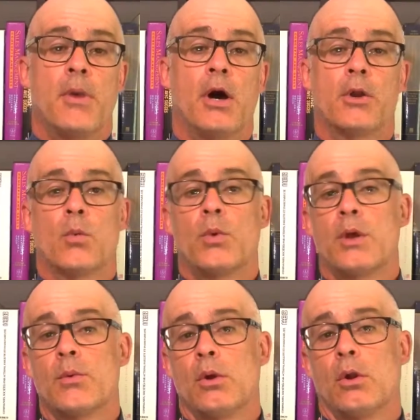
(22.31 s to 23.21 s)
But
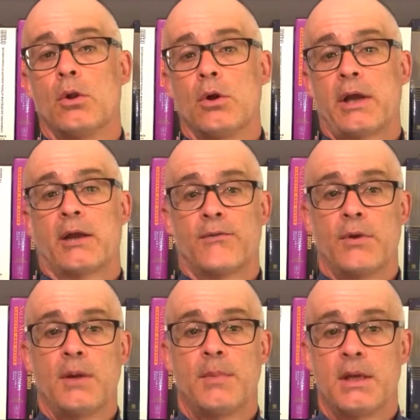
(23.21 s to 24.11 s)
we will look at
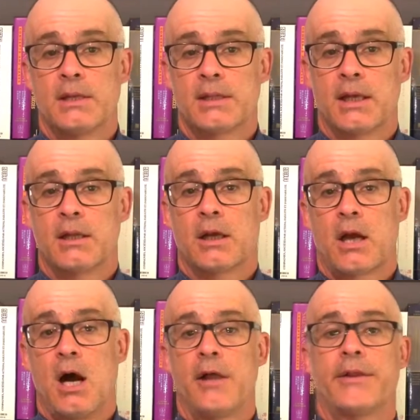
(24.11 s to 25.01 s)
freebies in
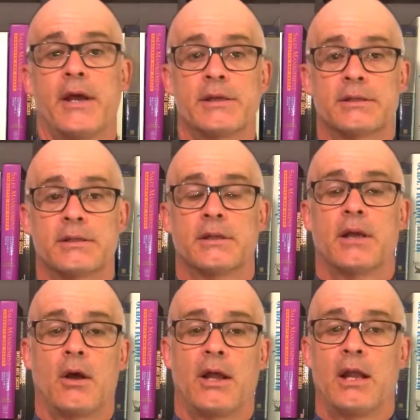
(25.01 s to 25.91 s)
the
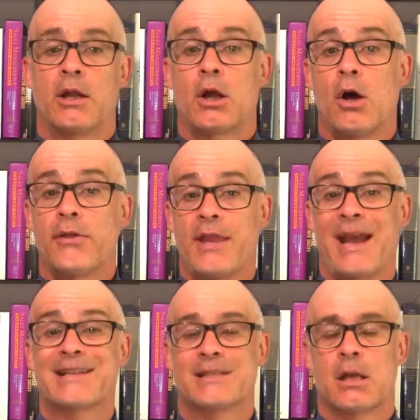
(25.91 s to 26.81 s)

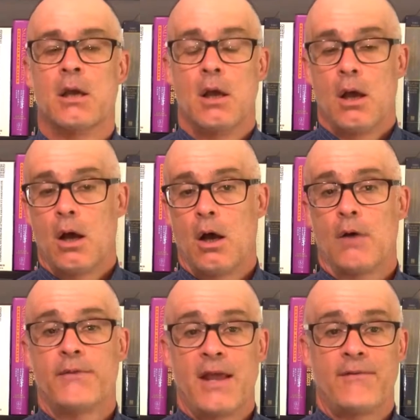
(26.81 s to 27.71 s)
context
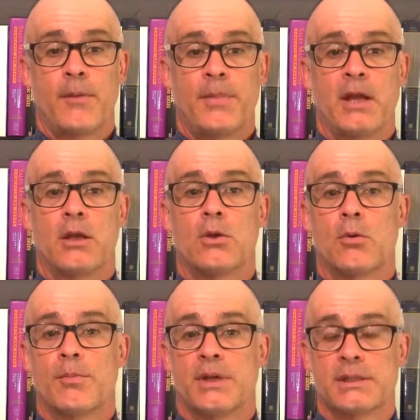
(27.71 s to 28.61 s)
of developing
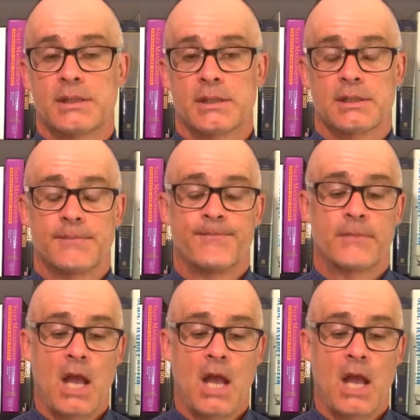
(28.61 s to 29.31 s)
your business.